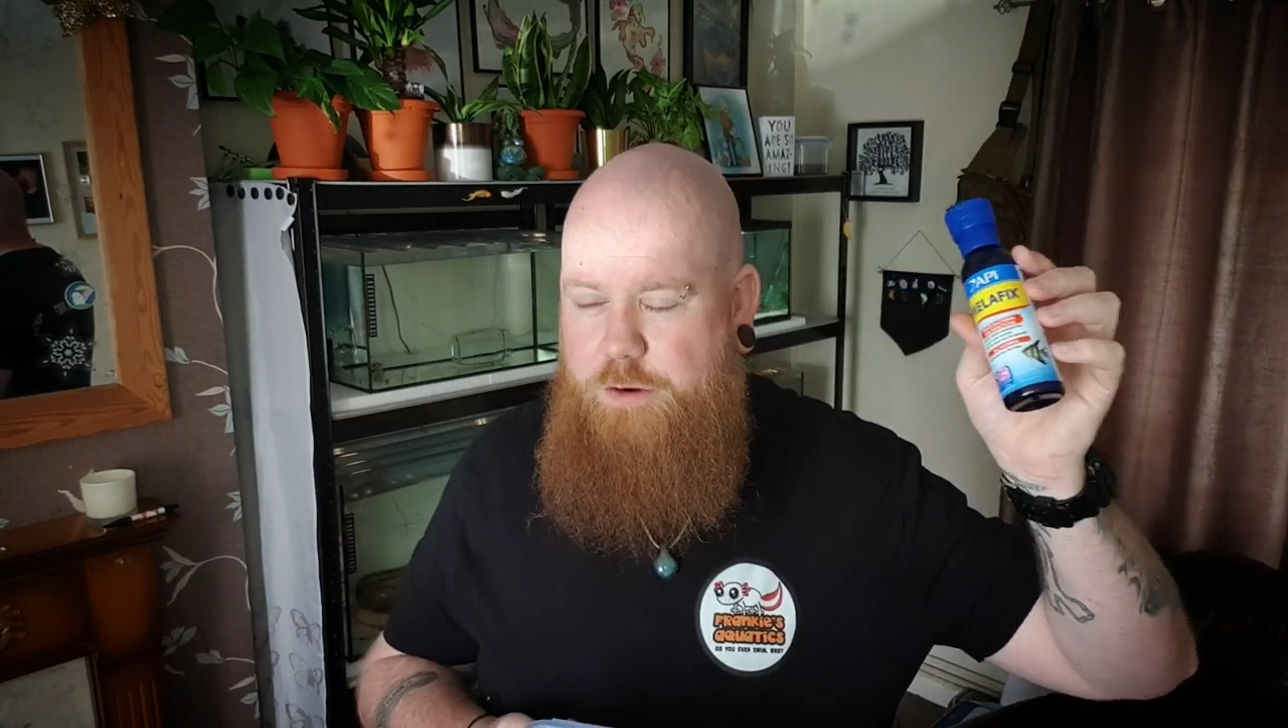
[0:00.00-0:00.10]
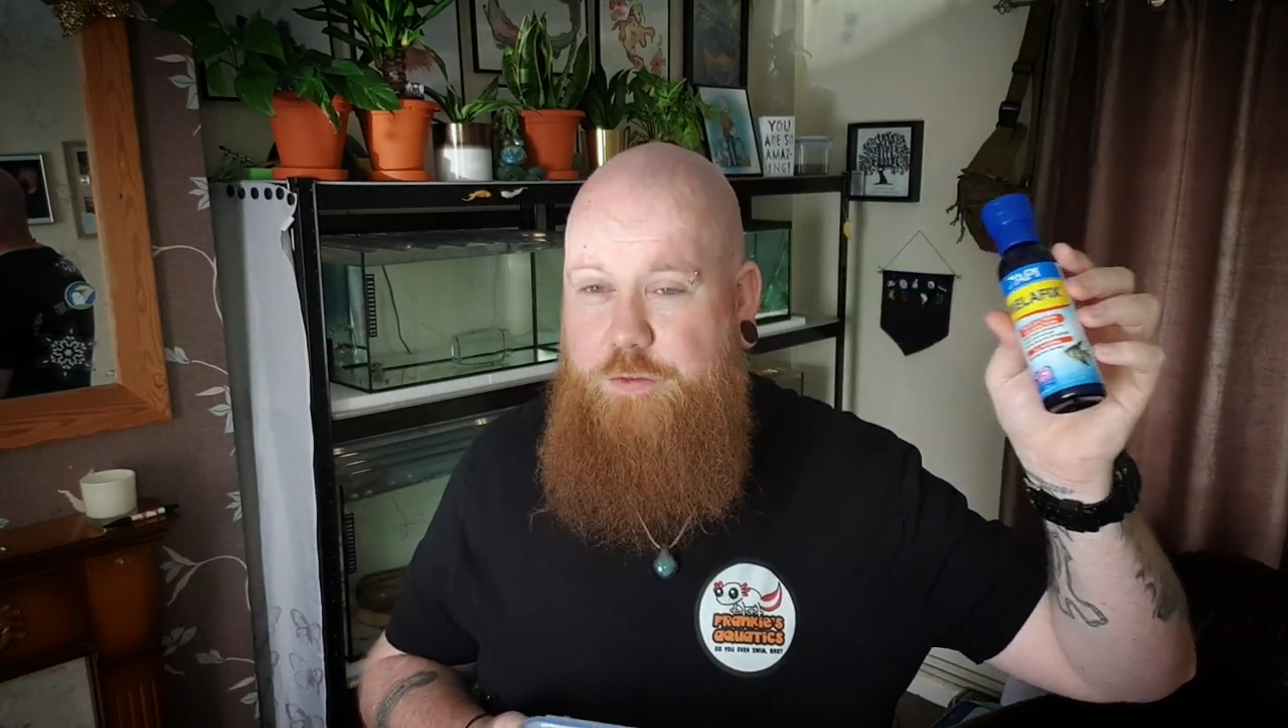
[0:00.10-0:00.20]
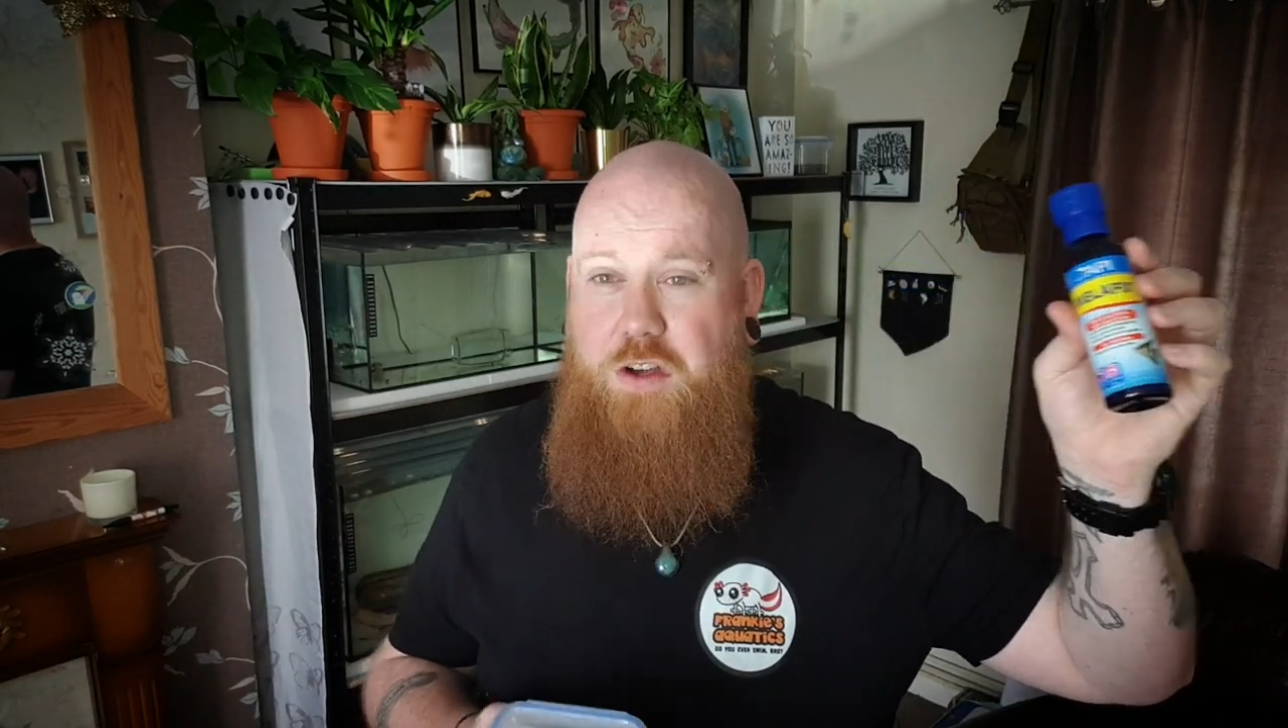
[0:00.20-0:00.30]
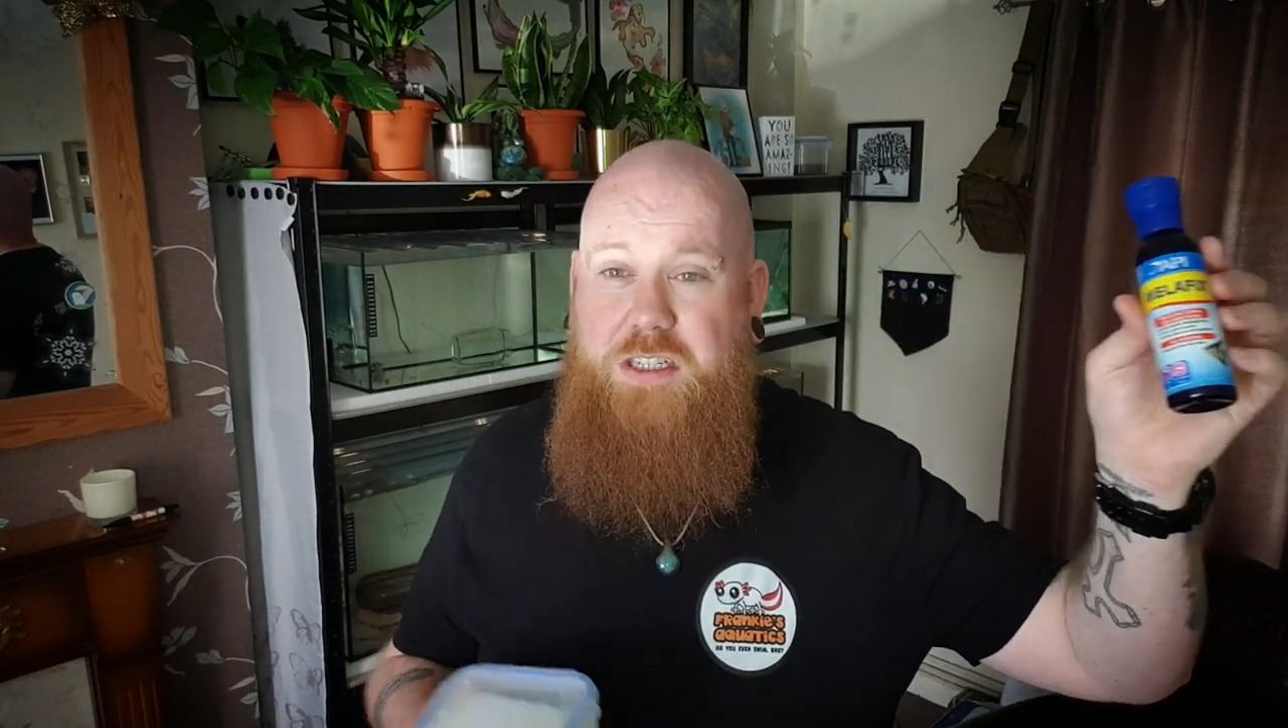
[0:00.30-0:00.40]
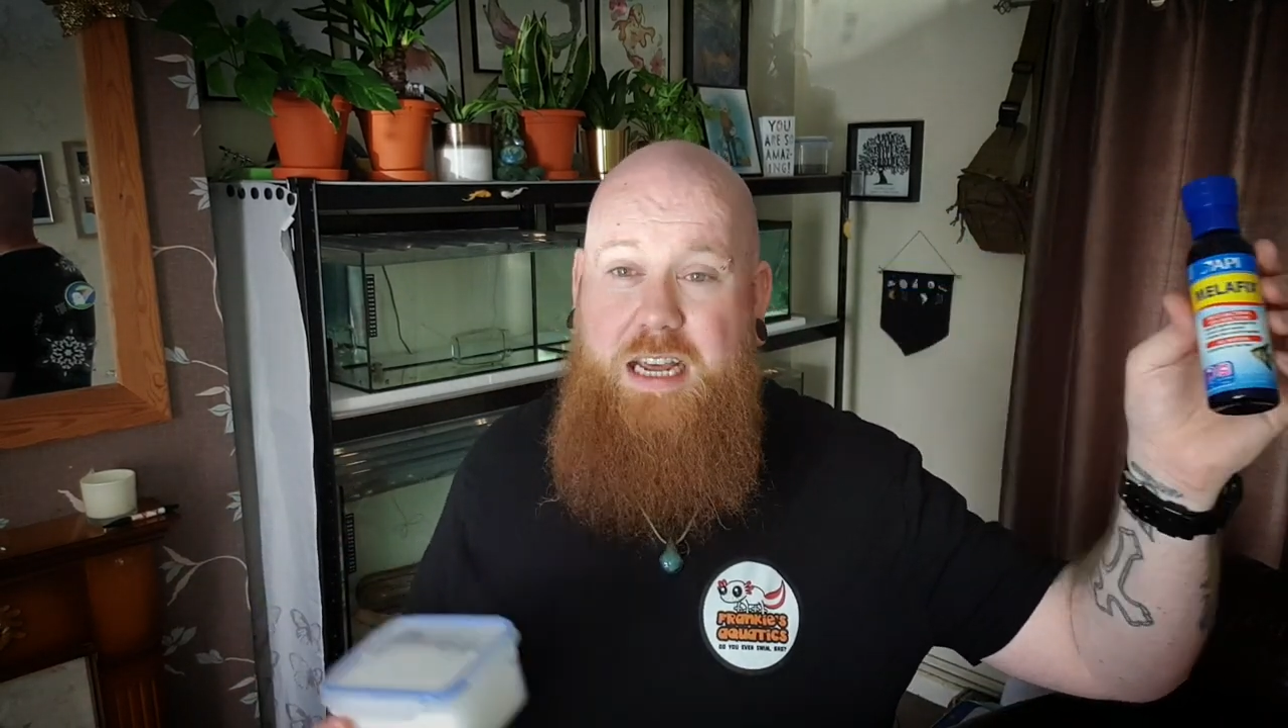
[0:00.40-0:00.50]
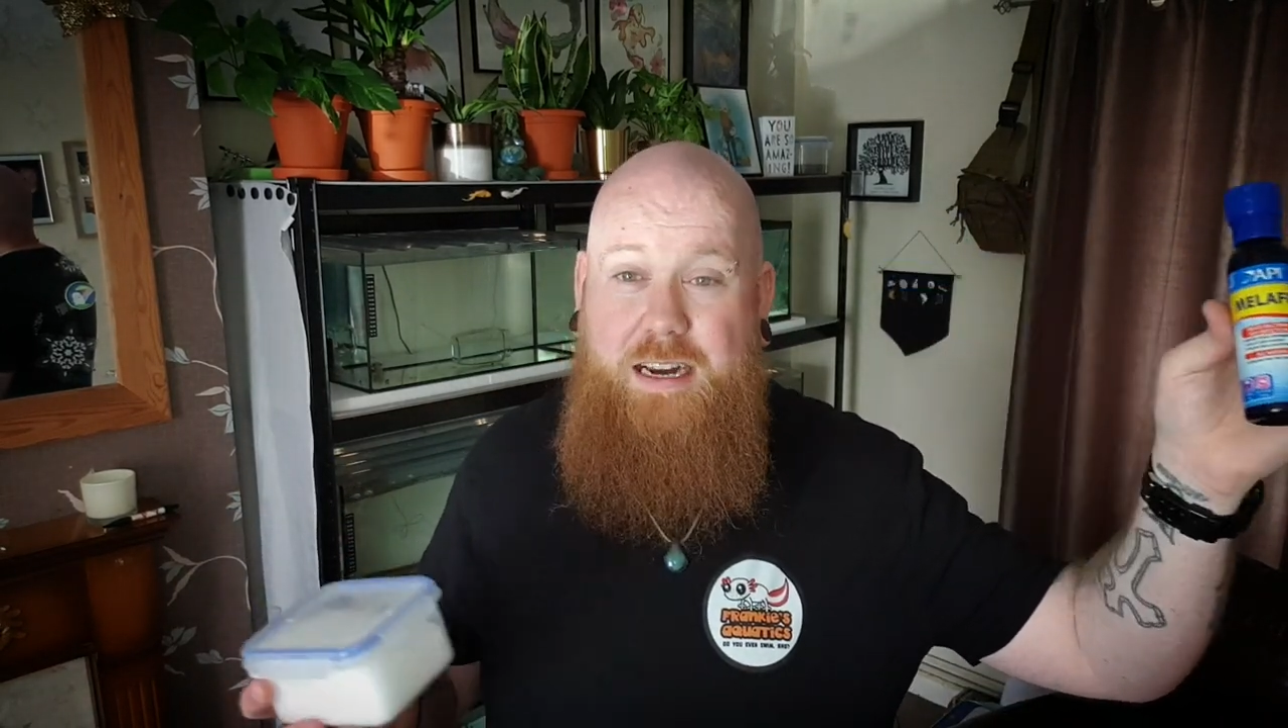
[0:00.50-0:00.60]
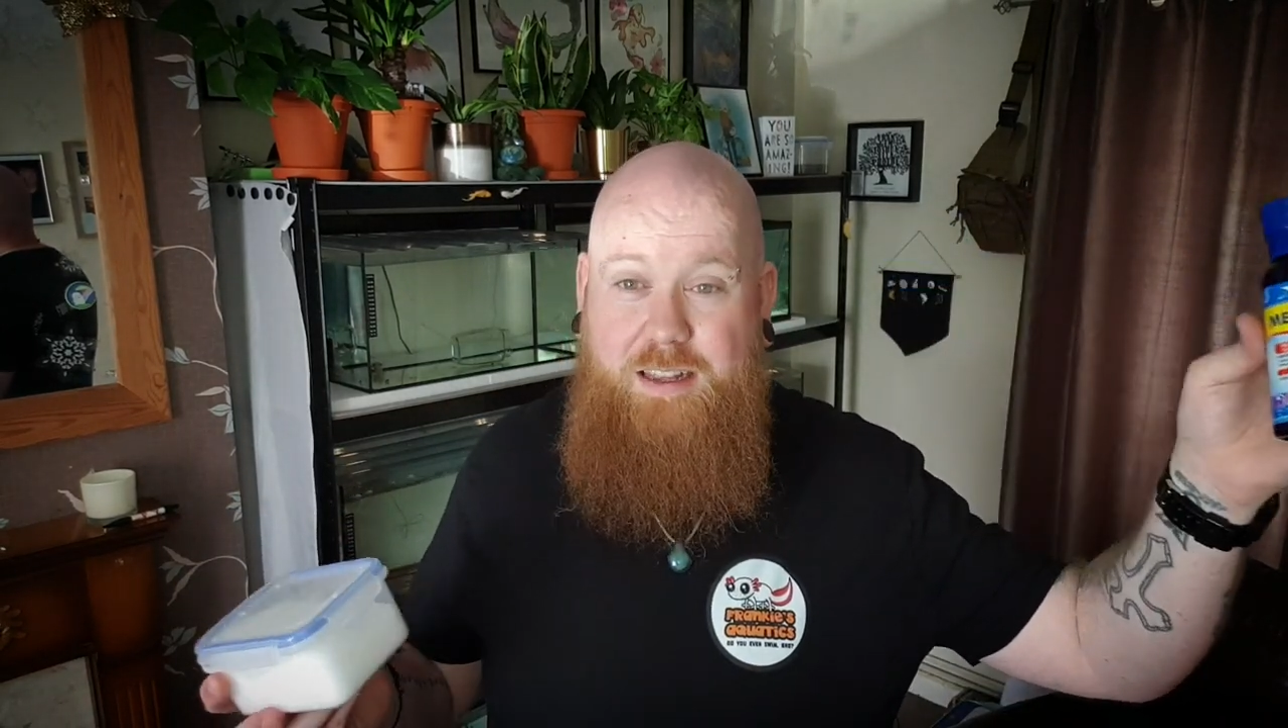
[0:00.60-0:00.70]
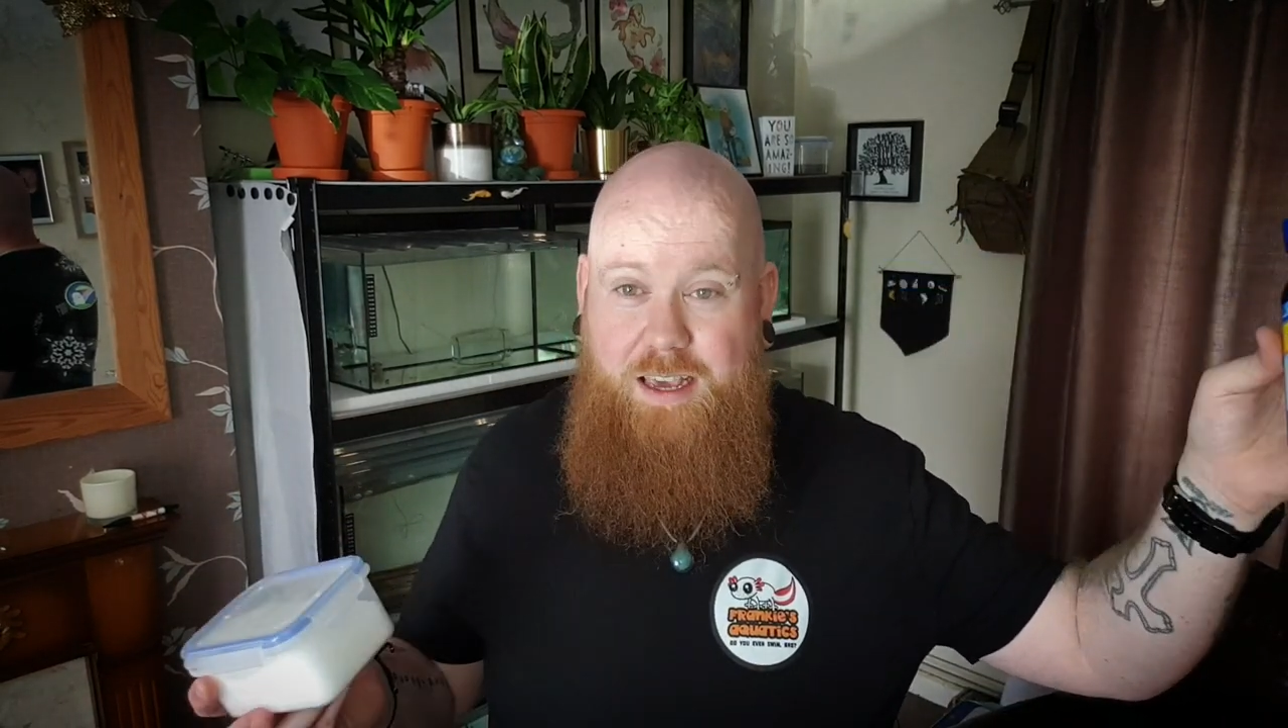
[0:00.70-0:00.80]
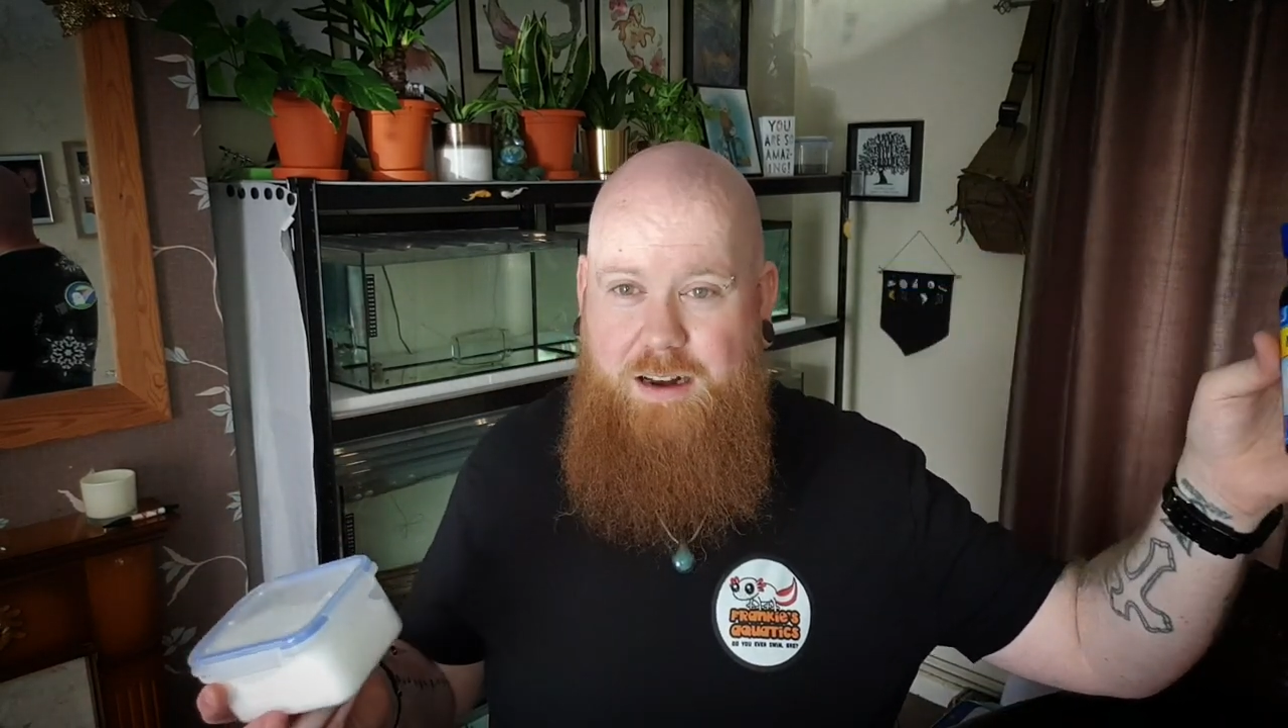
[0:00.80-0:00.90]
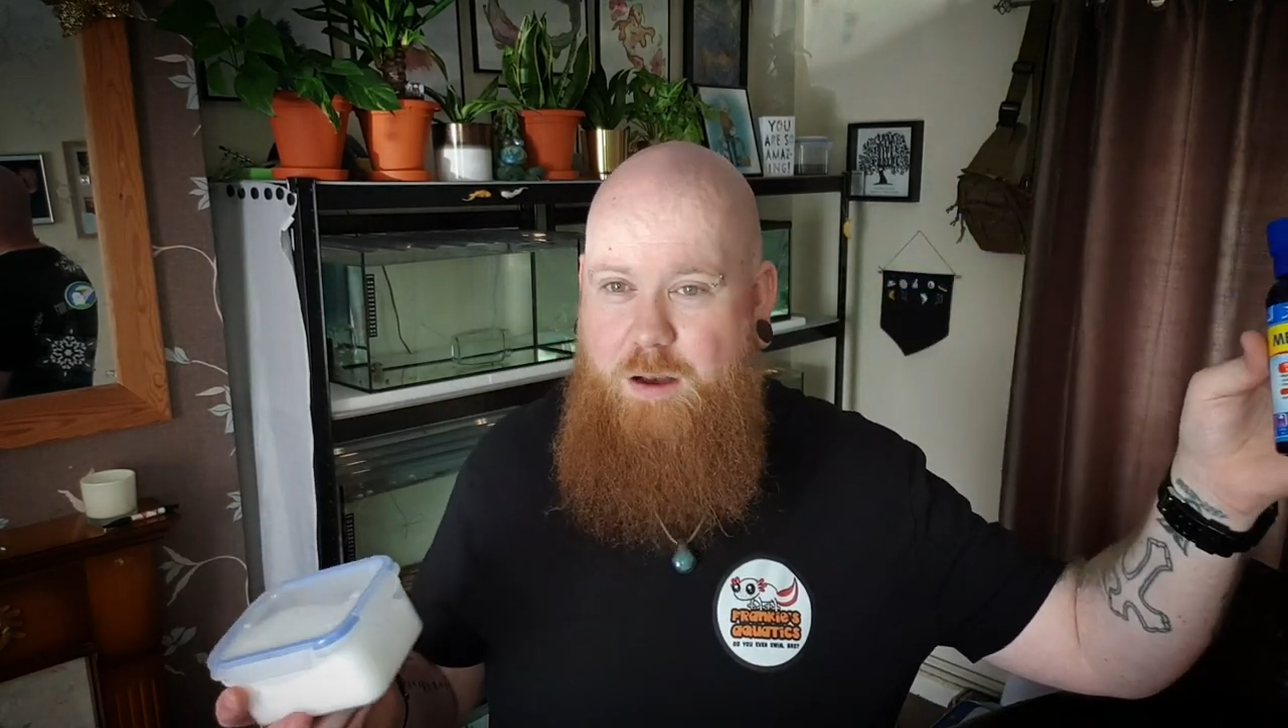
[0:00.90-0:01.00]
First aid kit,